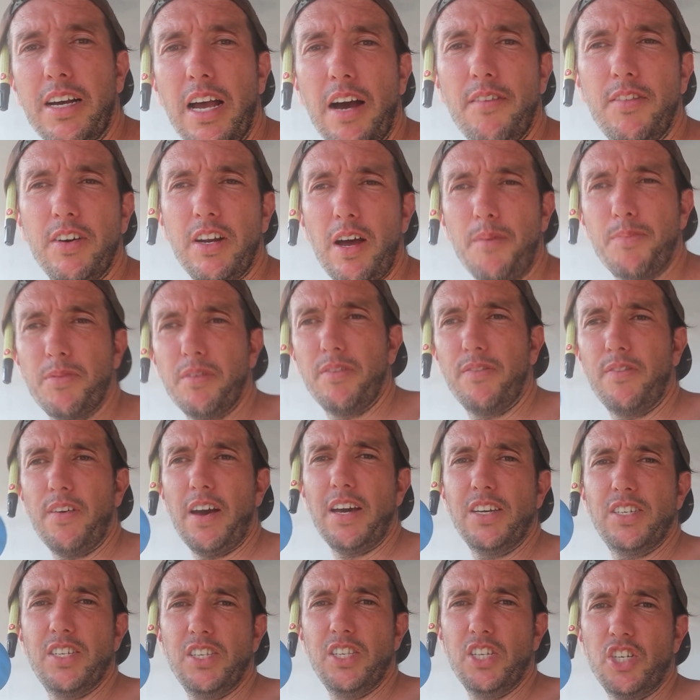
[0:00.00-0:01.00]
covered up the
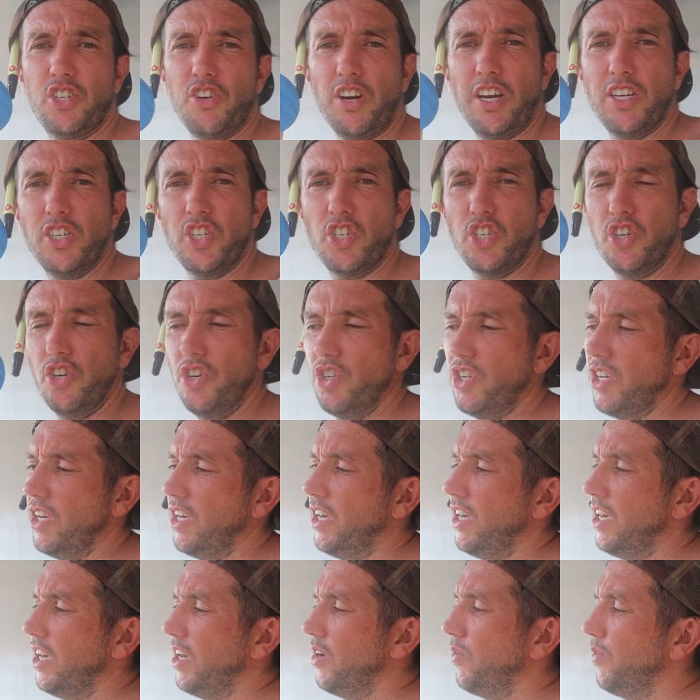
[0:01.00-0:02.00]
face of the transducer
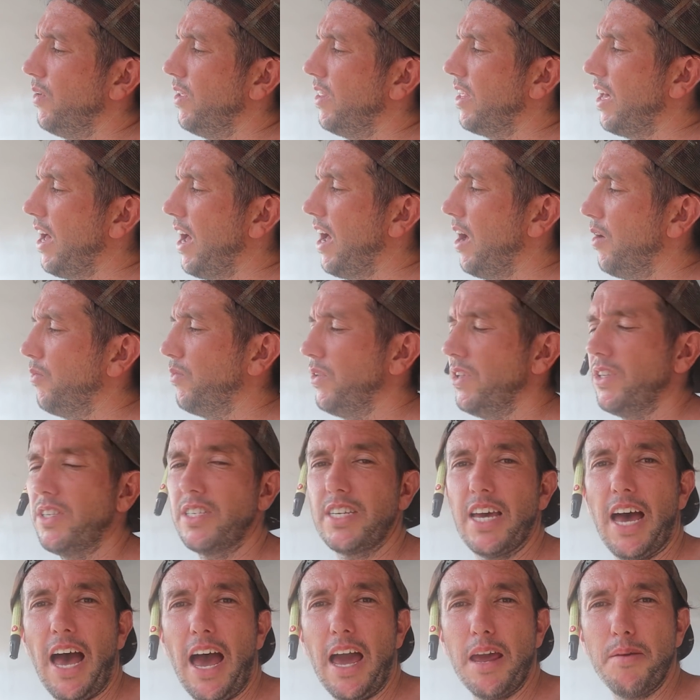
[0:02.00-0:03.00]
here with
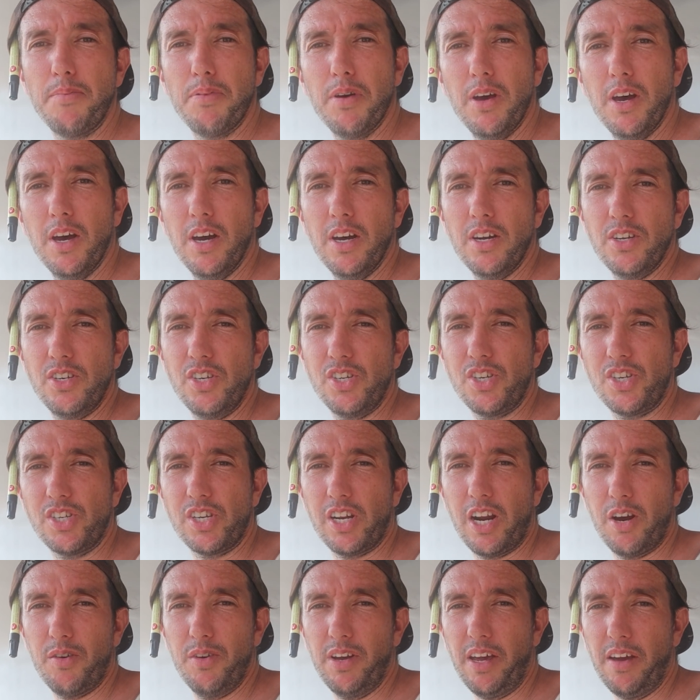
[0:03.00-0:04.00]
tape, just because
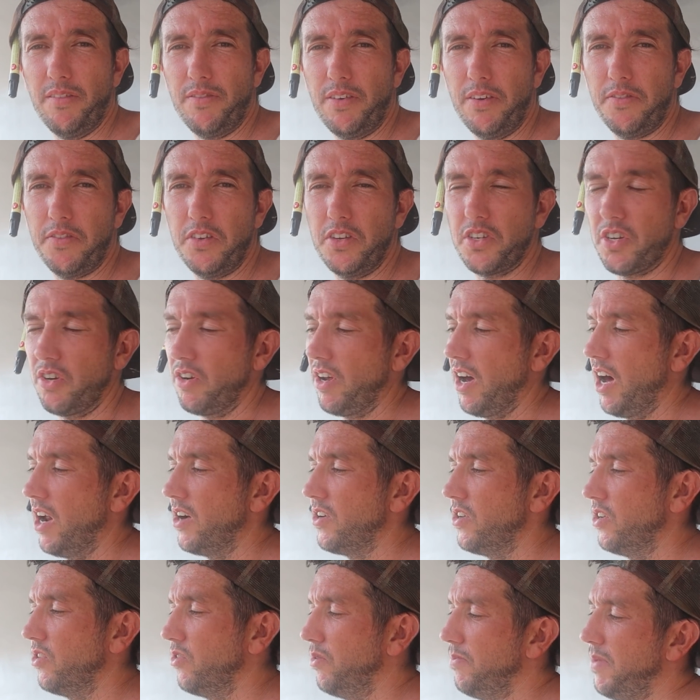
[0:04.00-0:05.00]
I don't want to get
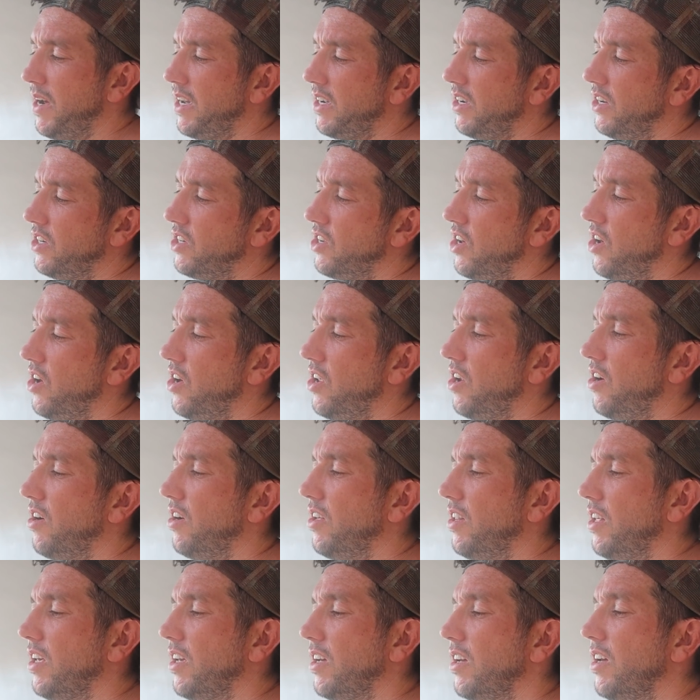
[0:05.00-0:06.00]
5200 or make it dirty or
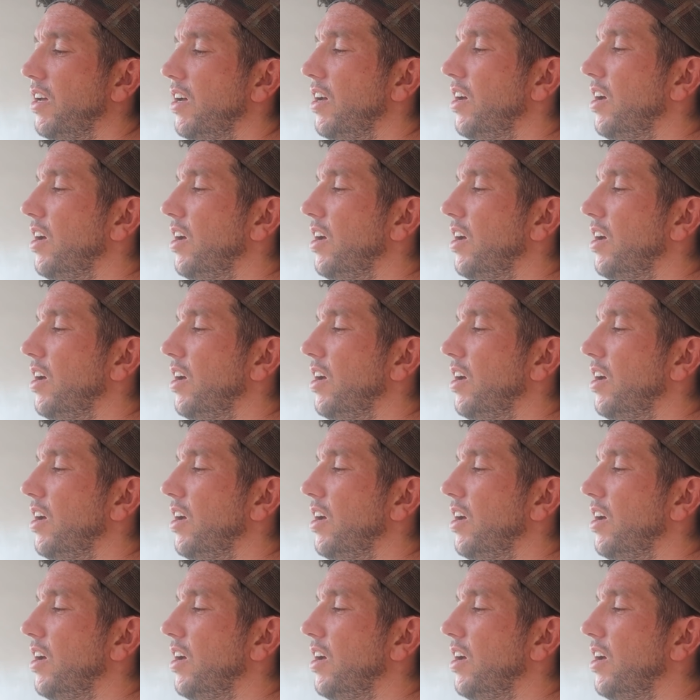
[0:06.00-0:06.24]
anything.